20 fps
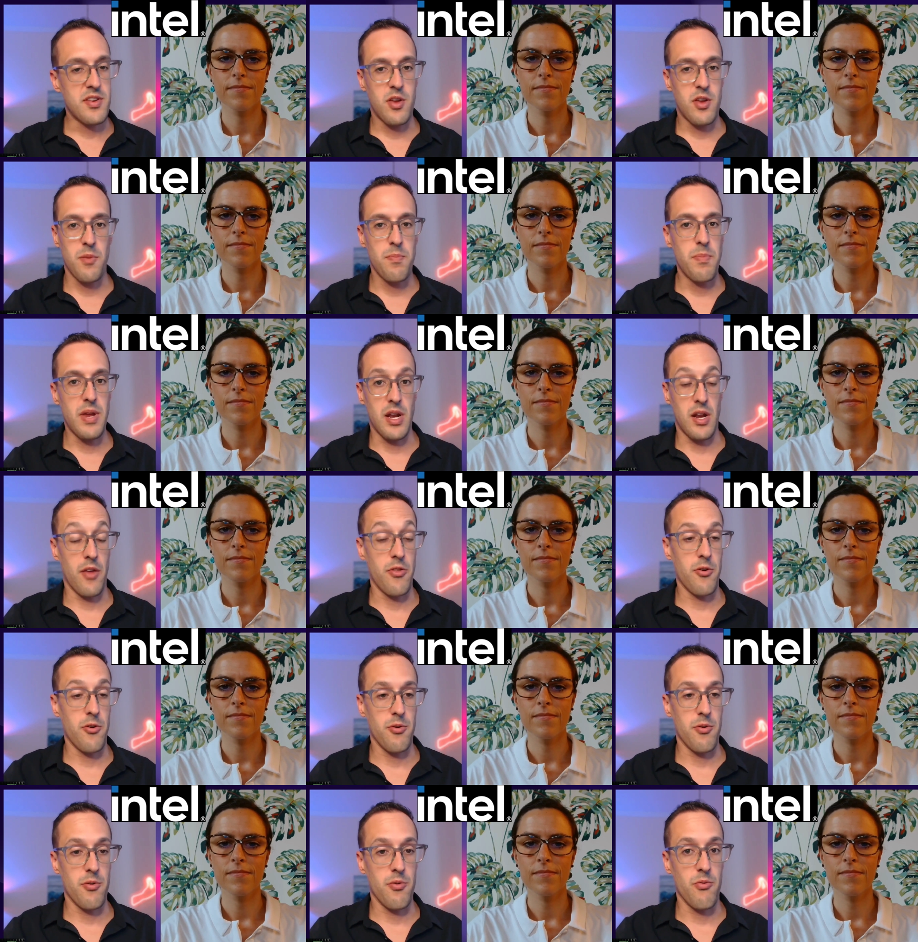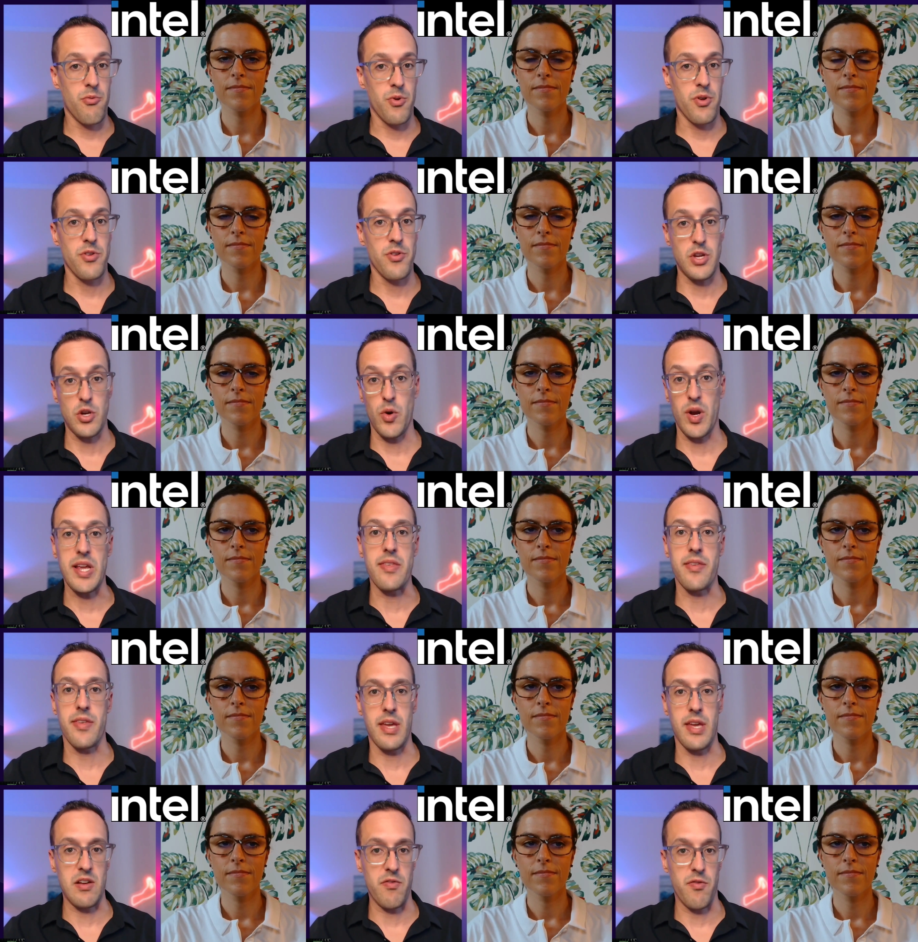Speaker 1: could be another really great
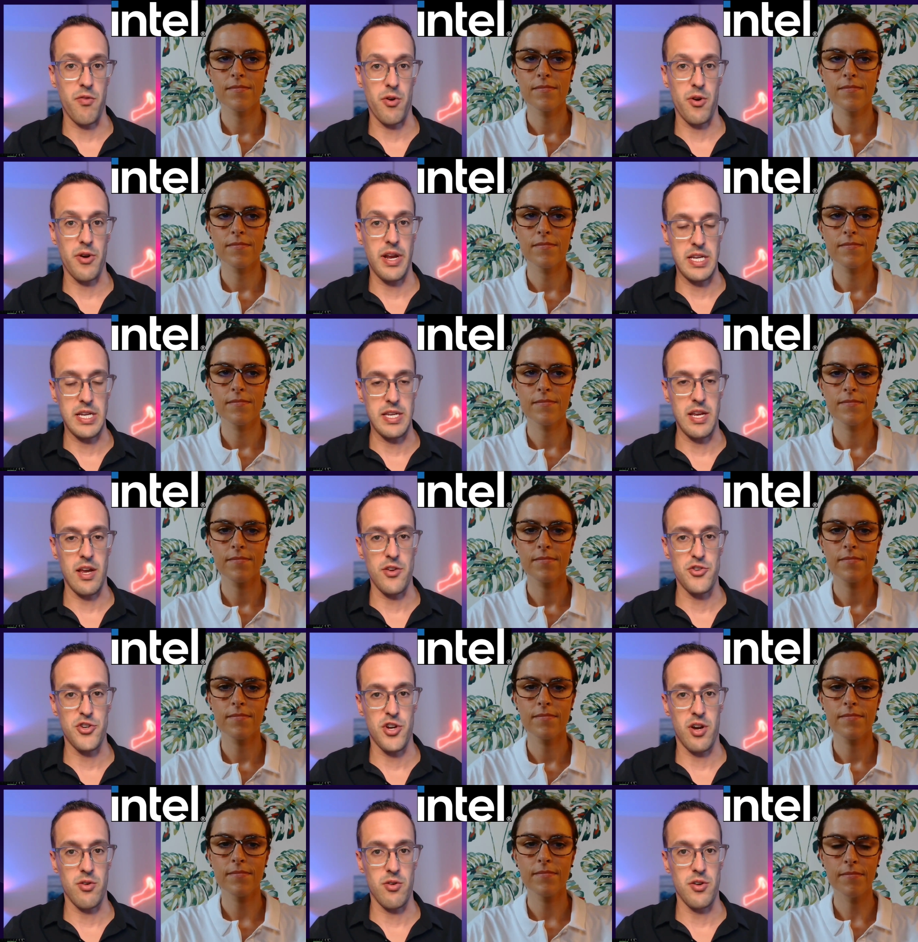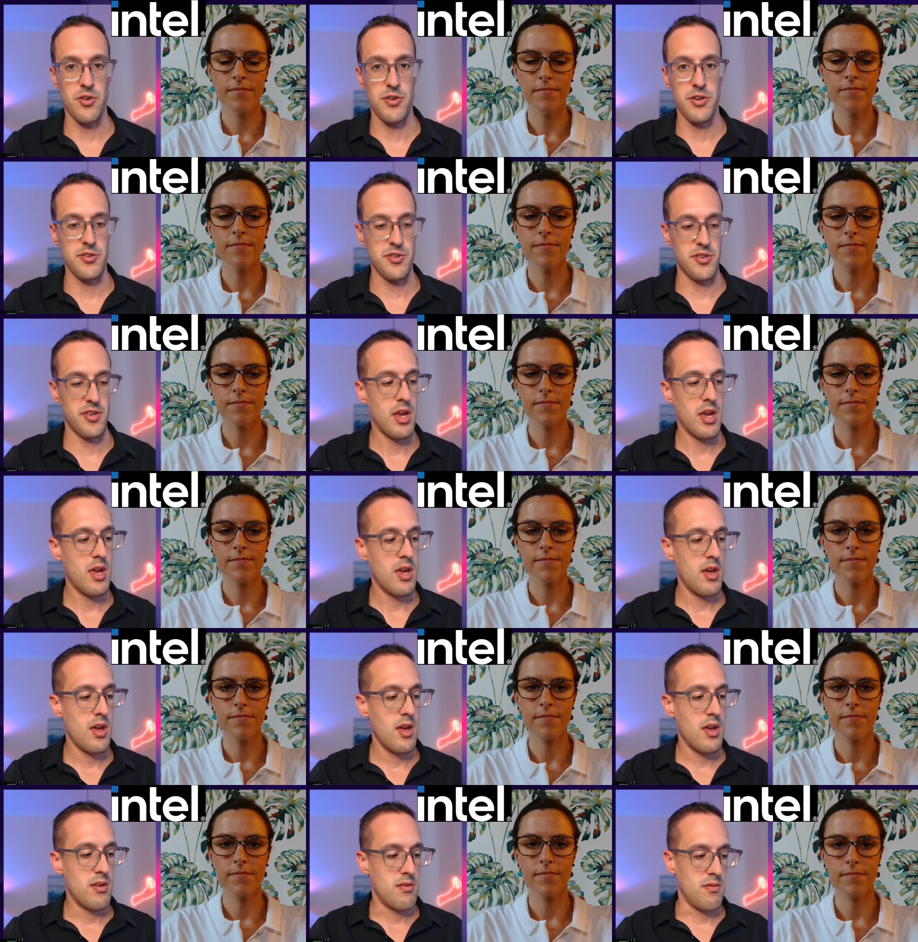thing for Intel shareholders
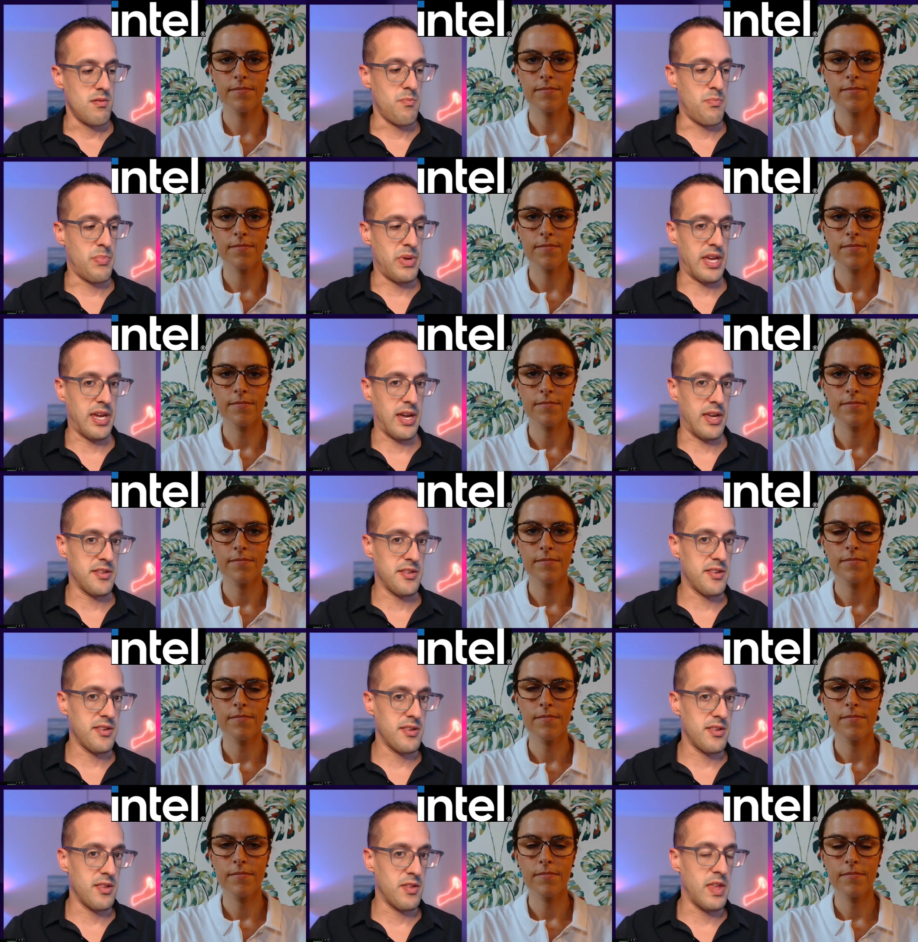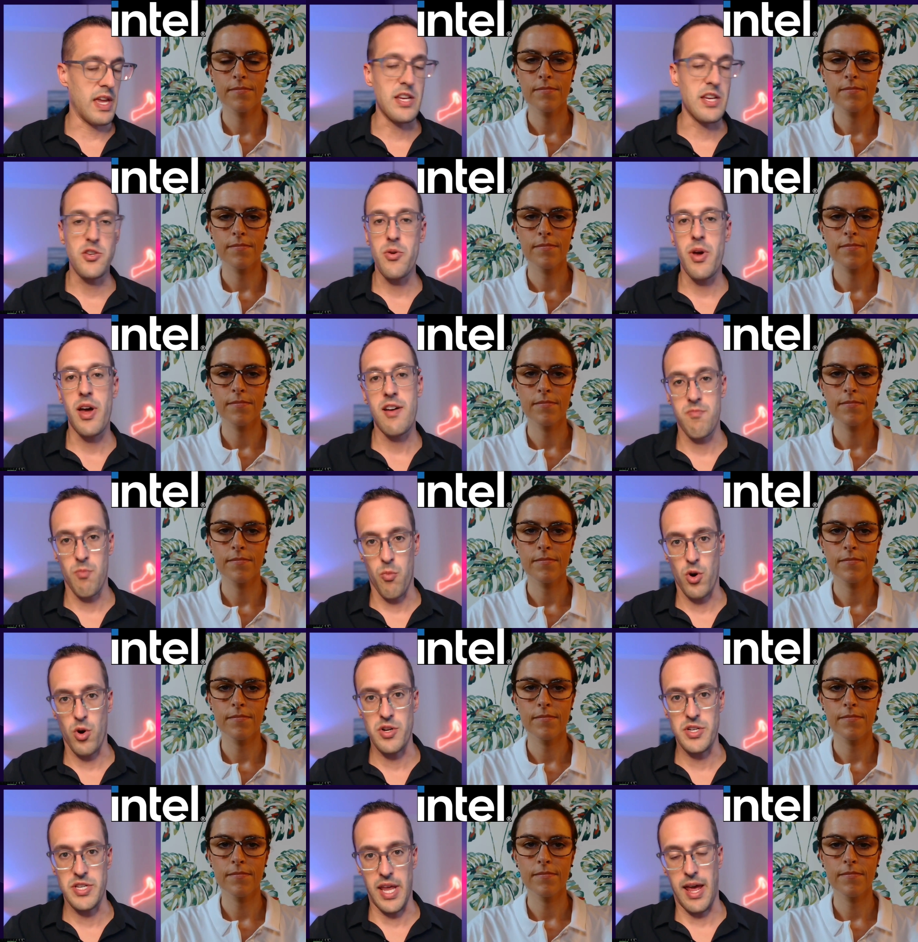because they do have
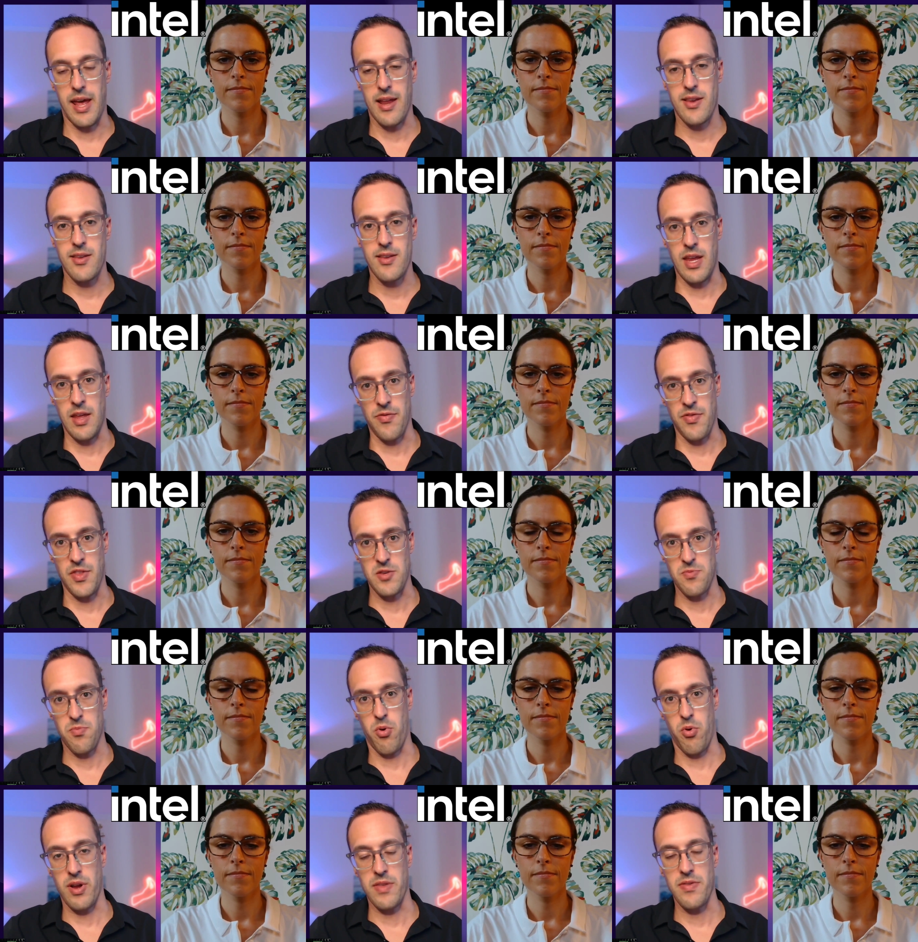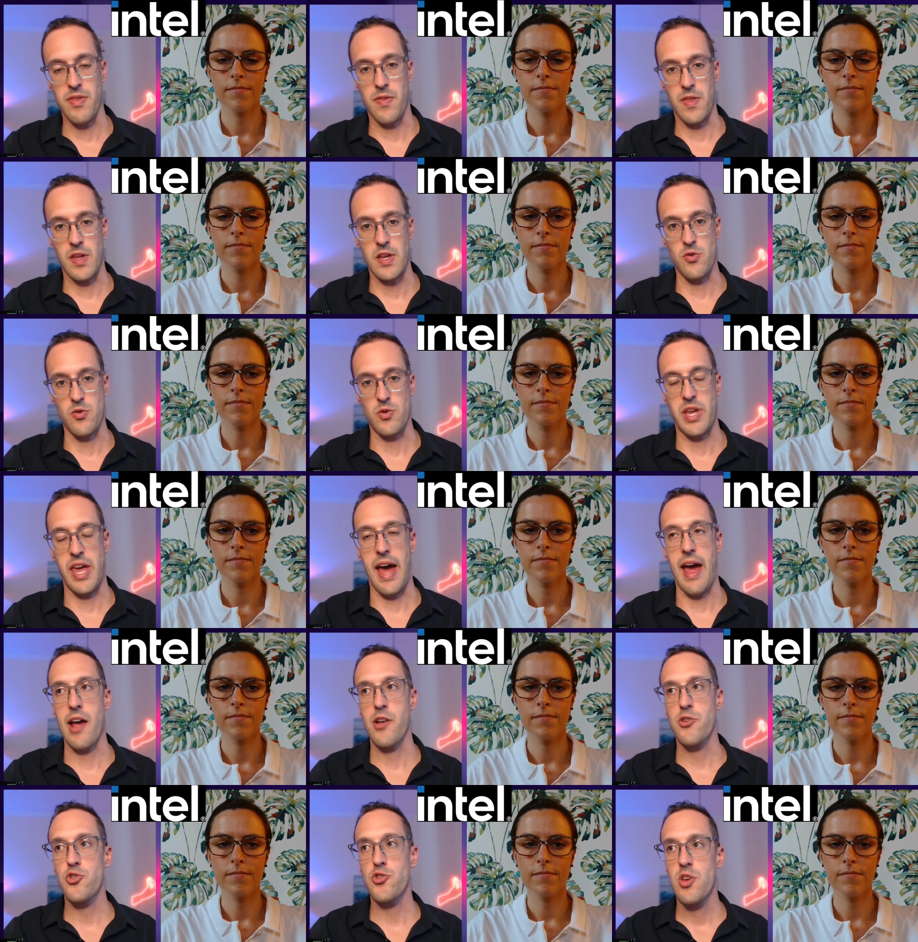more debt at this point than they do
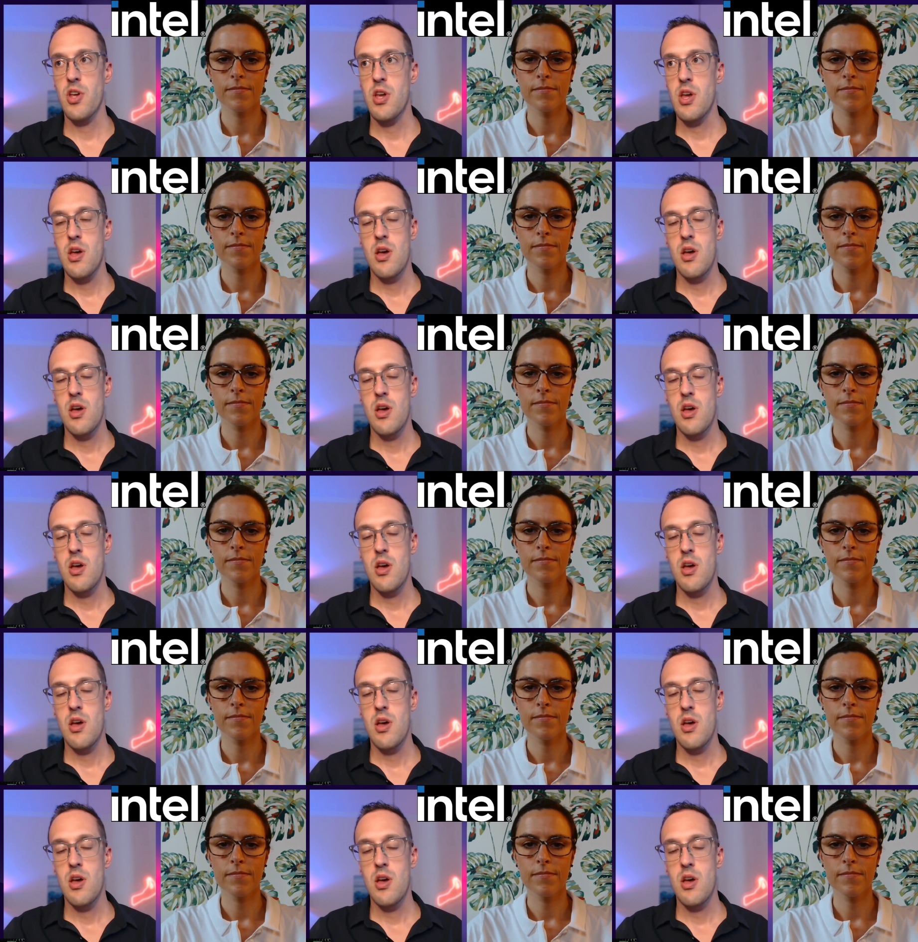cash,